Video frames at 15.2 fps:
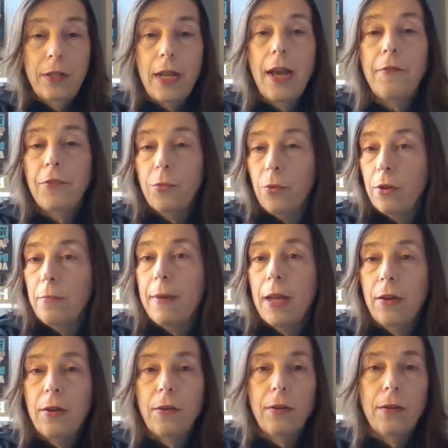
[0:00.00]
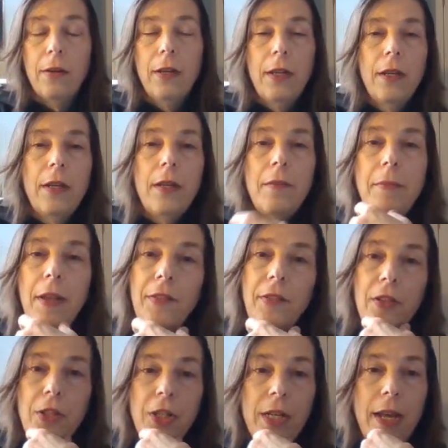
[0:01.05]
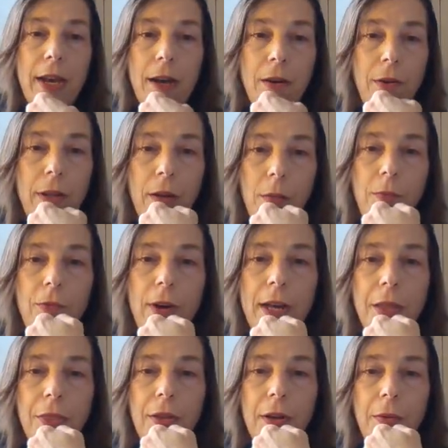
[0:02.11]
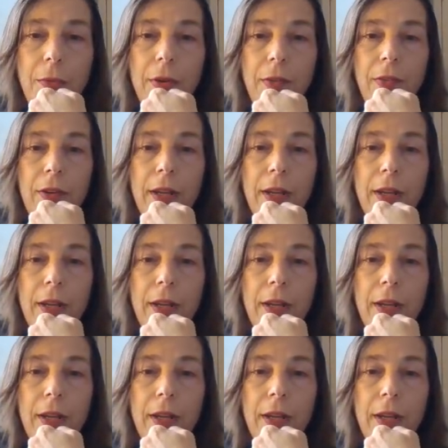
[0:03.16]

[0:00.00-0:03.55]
afterward about her message and how helpful I thought it was.